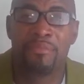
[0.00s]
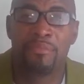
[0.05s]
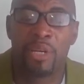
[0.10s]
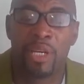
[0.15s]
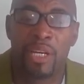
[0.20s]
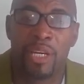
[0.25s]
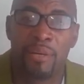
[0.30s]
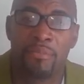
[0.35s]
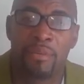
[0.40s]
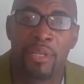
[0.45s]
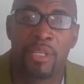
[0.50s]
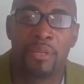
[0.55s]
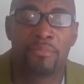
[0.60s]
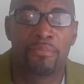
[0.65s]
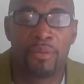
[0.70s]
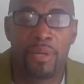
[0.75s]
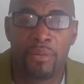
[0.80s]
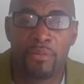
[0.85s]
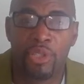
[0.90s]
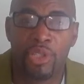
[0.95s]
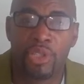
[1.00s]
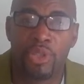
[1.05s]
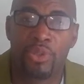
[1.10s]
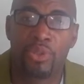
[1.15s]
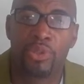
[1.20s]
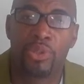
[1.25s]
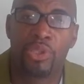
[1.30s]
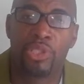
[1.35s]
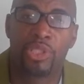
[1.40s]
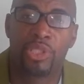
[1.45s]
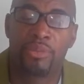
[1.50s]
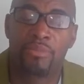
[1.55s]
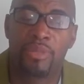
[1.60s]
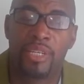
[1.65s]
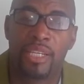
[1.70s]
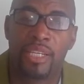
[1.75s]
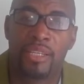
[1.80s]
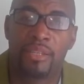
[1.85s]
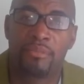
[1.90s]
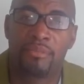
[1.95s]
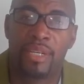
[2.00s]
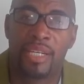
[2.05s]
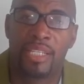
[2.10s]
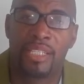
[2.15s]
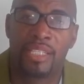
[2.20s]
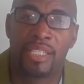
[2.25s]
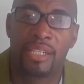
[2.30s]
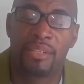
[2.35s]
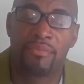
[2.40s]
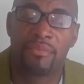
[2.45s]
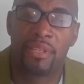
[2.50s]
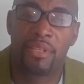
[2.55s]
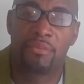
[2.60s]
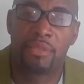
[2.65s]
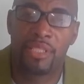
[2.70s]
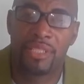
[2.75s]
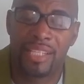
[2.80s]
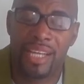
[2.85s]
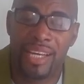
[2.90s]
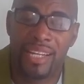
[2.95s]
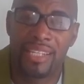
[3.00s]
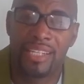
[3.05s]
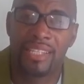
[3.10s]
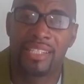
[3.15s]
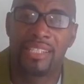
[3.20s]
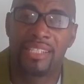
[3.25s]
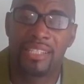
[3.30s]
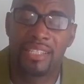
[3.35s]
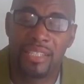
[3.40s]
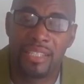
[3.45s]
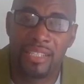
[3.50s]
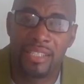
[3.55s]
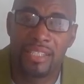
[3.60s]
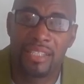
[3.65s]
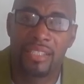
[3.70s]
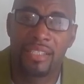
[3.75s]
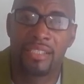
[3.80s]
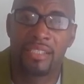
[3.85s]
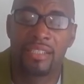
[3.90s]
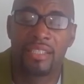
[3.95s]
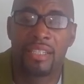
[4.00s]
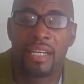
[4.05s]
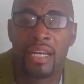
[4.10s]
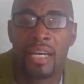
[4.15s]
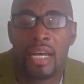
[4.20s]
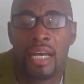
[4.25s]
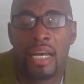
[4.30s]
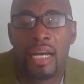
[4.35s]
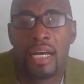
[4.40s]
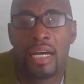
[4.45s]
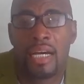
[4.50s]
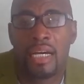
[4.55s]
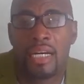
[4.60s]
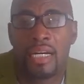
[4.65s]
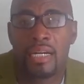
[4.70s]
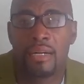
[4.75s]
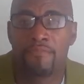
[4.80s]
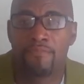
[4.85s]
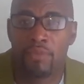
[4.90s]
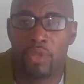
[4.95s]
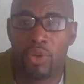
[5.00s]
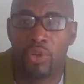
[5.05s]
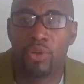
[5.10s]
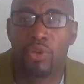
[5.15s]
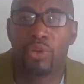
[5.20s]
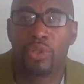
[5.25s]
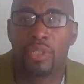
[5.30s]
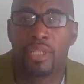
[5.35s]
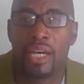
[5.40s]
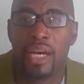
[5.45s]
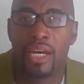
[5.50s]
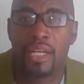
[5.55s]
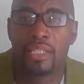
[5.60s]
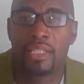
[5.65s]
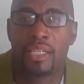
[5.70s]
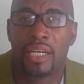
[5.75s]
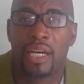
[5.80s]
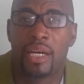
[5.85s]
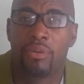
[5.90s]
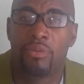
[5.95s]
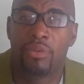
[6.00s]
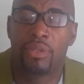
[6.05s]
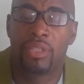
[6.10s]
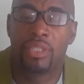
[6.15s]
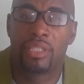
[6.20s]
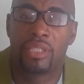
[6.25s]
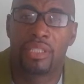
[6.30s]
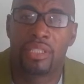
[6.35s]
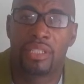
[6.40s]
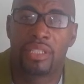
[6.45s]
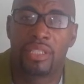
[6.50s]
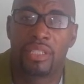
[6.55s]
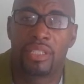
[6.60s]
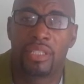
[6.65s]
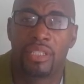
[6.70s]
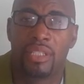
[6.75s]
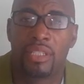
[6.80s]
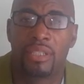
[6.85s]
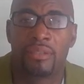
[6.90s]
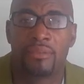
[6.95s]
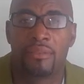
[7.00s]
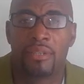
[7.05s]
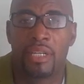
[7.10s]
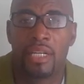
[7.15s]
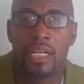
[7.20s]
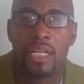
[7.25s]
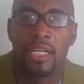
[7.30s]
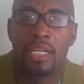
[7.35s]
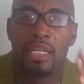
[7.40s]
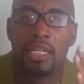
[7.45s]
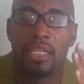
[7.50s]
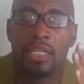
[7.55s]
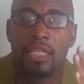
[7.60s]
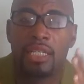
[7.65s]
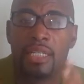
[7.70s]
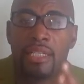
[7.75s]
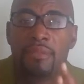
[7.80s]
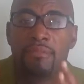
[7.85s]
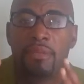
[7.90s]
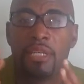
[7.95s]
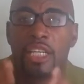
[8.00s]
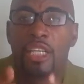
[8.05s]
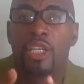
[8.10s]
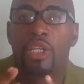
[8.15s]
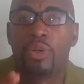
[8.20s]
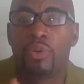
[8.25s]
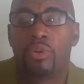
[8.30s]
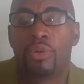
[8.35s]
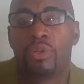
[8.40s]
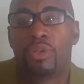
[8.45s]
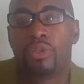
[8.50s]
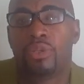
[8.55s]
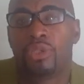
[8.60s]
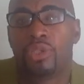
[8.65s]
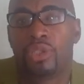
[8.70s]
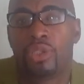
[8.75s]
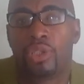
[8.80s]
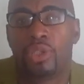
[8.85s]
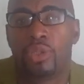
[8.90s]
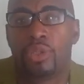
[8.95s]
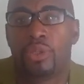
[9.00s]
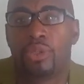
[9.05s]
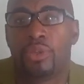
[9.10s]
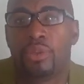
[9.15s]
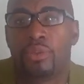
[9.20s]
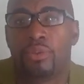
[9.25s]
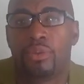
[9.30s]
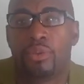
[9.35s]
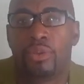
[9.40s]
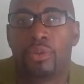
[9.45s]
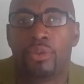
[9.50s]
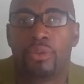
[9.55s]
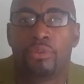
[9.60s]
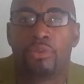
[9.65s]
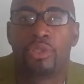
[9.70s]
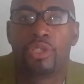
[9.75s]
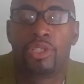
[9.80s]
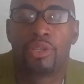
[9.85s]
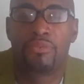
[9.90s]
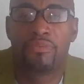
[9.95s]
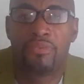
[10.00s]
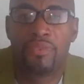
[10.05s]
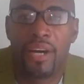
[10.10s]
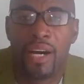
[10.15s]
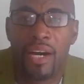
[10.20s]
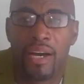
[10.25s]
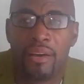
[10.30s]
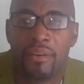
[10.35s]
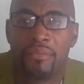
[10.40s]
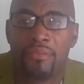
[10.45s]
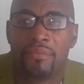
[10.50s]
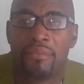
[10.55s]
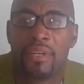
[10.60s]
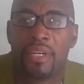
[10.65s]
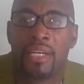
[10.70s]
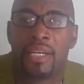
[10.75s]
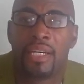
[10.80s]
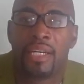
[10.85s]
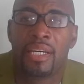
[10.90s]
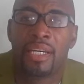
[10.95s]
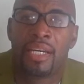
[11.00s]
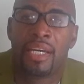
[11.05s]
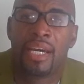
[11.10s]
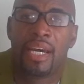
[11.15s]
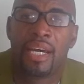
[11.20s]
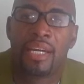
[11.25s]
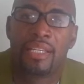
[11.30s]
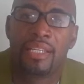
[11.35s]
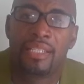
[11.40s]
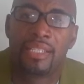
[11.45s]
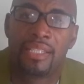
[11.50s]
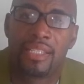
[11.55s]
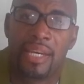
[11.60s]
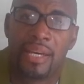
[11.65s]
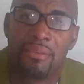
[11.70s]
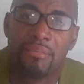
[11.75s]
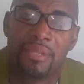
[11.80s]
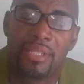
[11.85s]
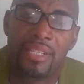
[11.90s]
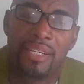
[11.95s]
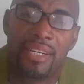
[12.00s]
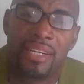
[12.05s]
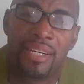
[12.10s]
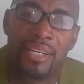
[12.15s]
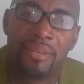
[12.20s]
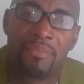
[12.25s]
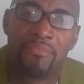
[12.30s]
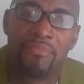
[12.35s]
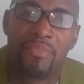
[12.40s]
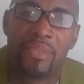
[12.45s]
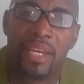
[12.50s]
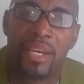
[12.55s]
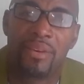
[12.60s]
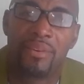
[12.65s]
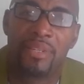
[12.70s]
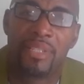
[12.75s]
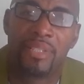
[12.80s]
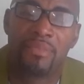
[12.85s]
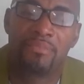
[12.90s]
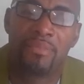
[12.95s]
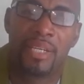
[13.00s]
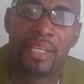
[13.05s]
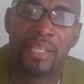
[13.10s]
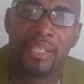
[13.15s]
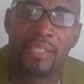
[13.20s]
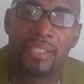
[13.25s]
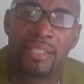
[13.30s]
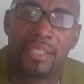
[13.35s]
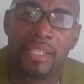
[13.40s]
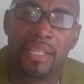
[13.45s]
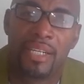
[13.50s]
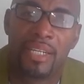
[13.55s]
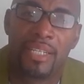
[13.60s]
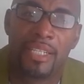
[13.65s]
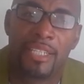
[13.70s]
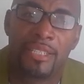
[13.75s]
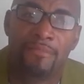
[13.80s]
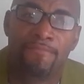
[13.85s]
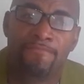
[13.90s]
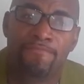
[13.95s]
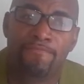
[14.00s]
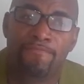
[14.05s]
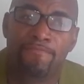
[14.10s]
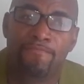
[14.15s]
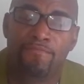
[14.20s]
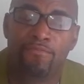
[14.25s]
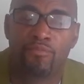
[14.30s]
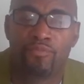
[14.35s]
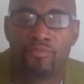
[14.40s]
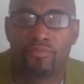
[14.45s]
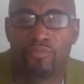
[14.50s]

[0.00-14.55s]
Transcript: becoming a published author, making myself an upstanding citizen, um, all that I would consider uh, equals to survive. At the same time, there has been um,